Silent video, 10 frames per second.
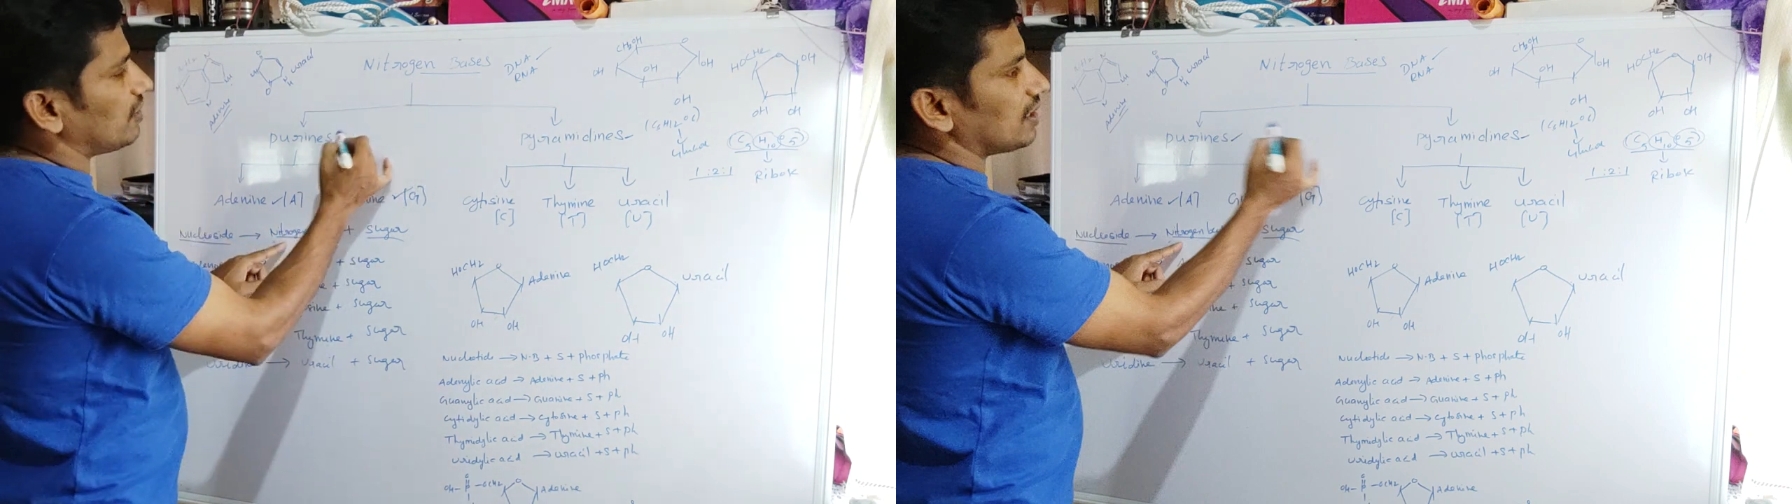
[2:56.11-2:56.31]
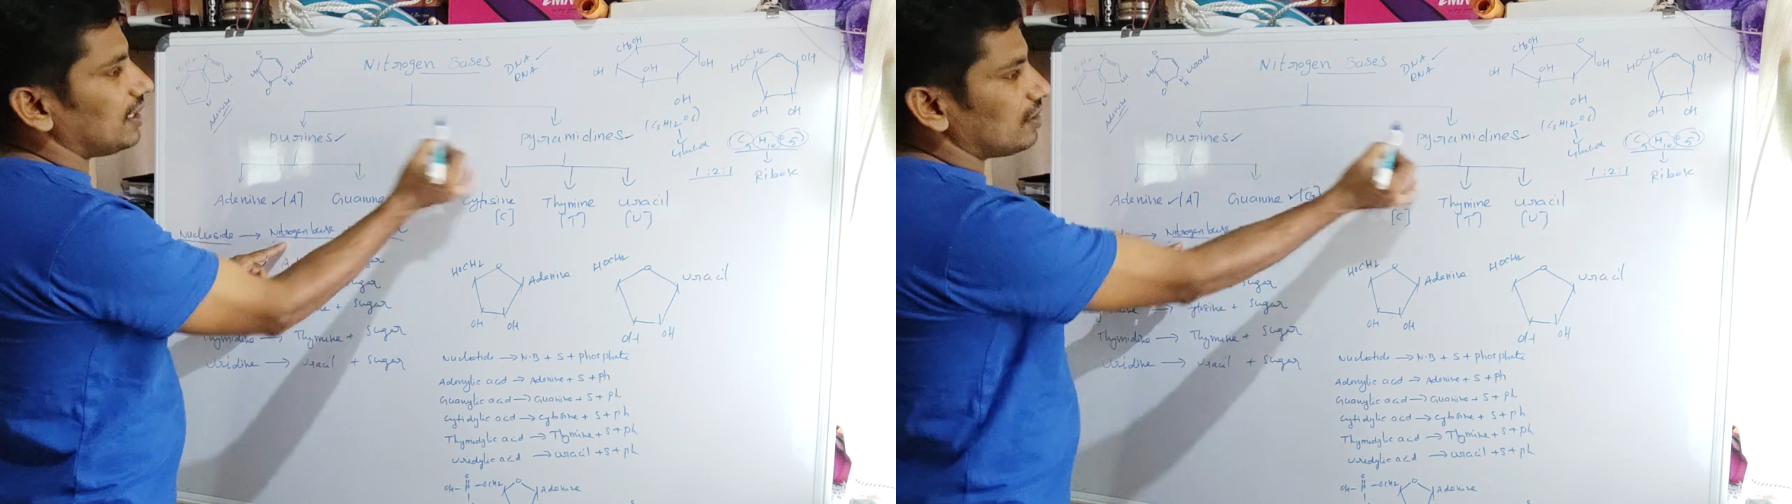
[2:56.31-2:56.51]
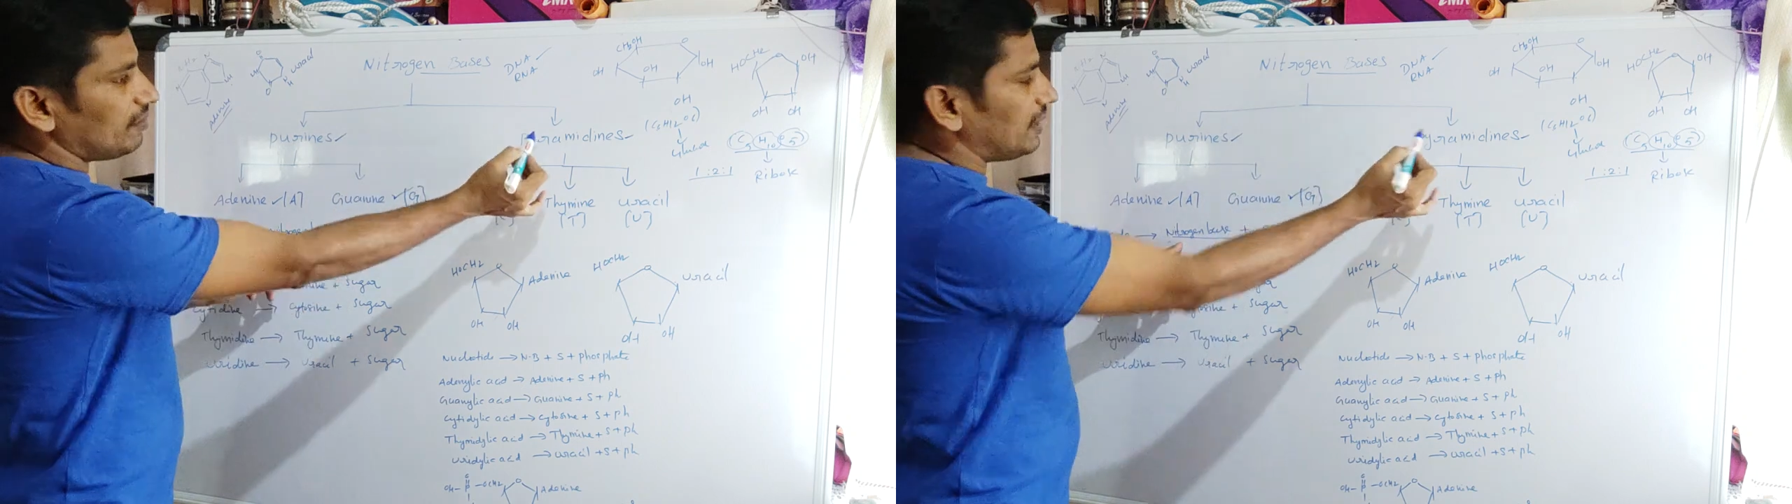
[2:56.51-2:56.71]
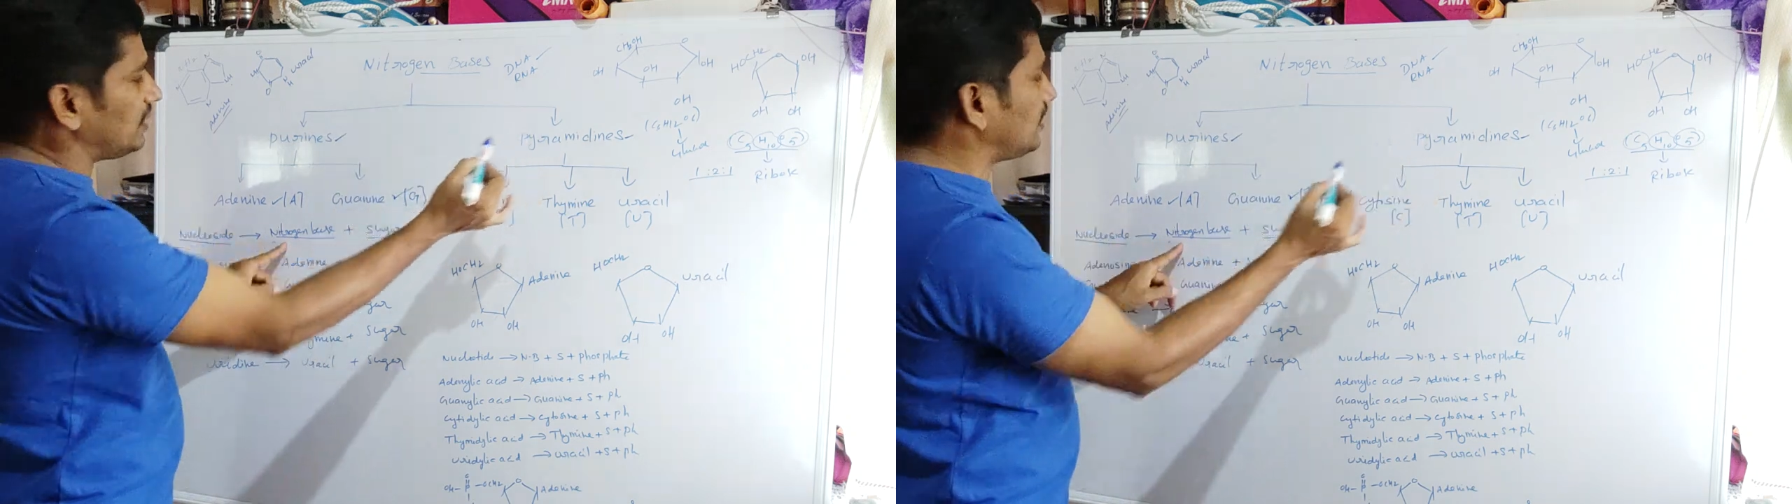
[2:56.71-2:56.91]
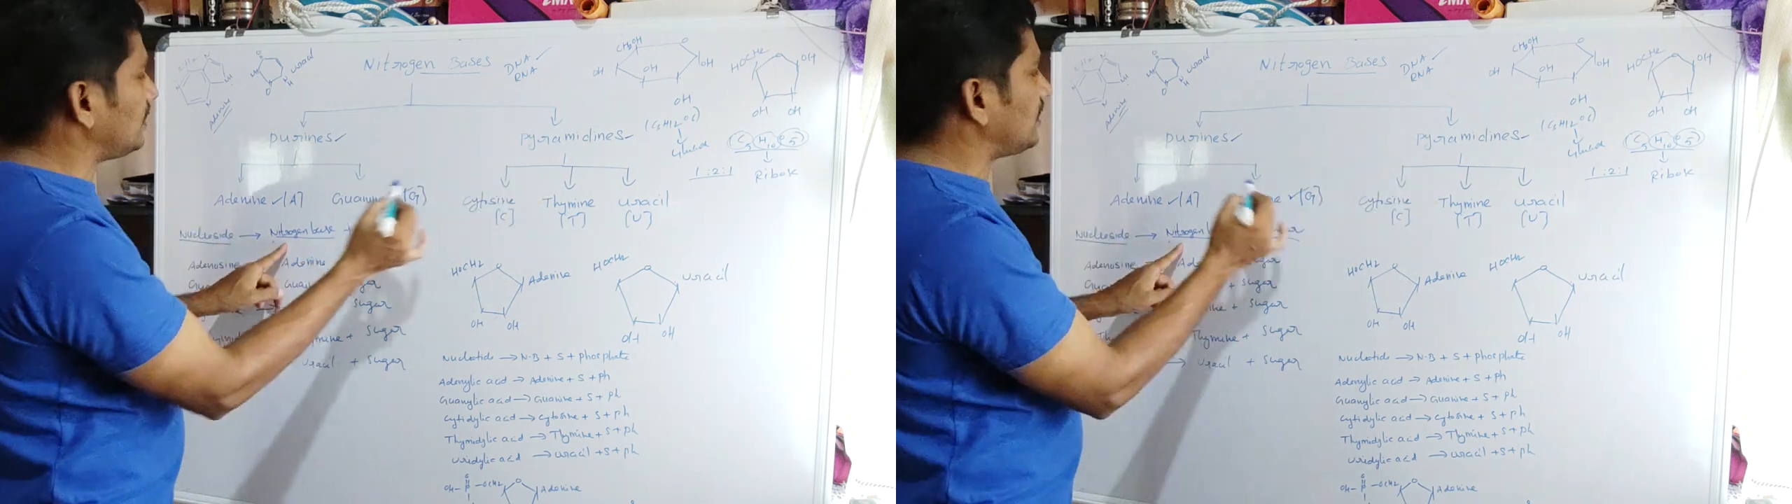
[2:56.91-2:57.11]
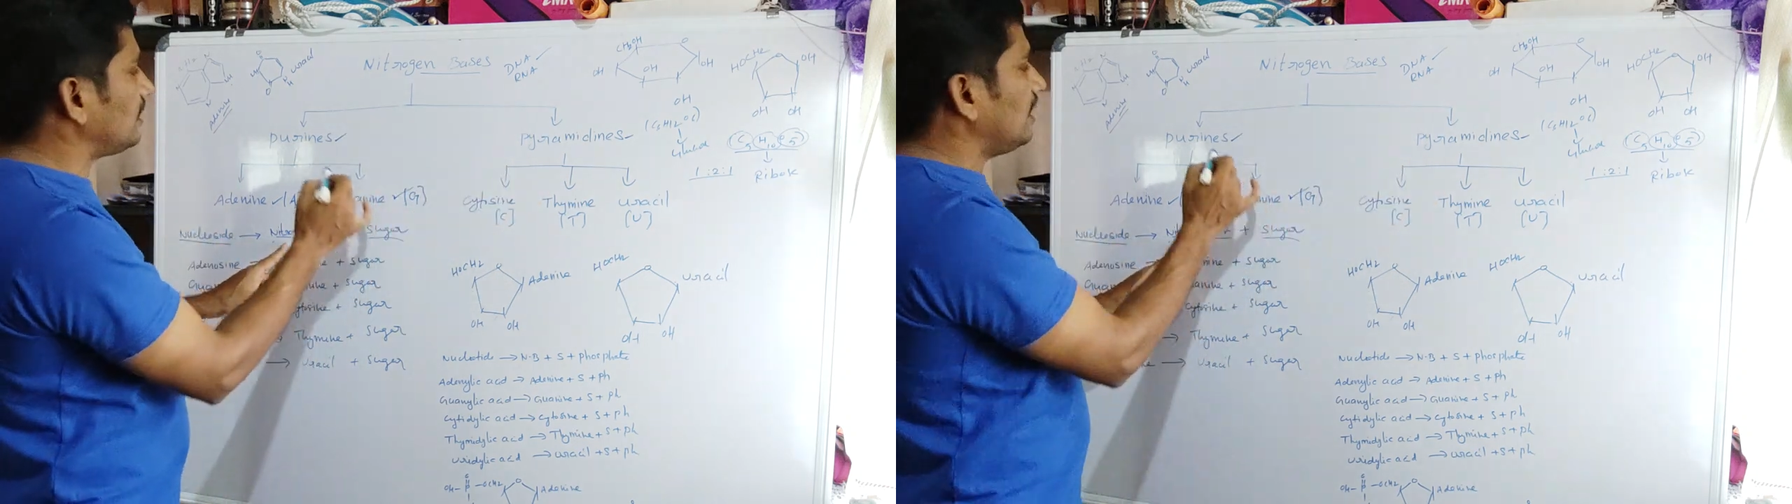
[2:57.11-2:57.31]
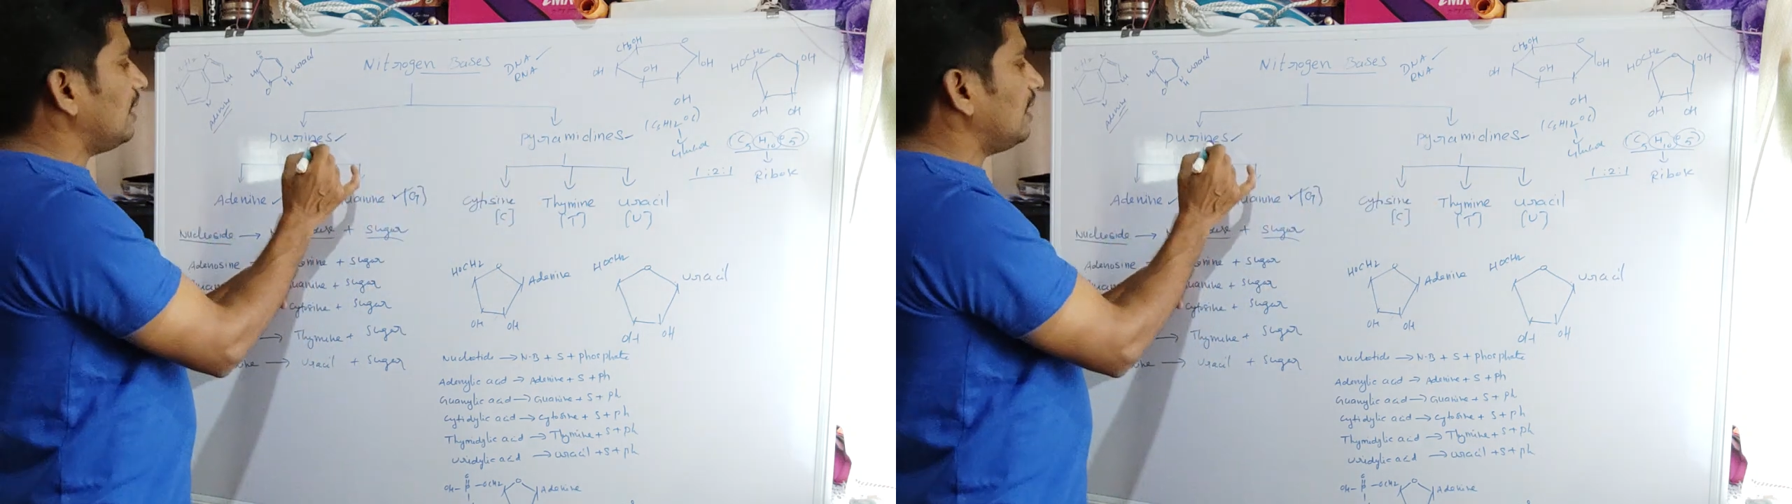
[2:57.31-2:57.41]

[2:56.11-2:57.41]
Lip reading: What are the nitrogen bases?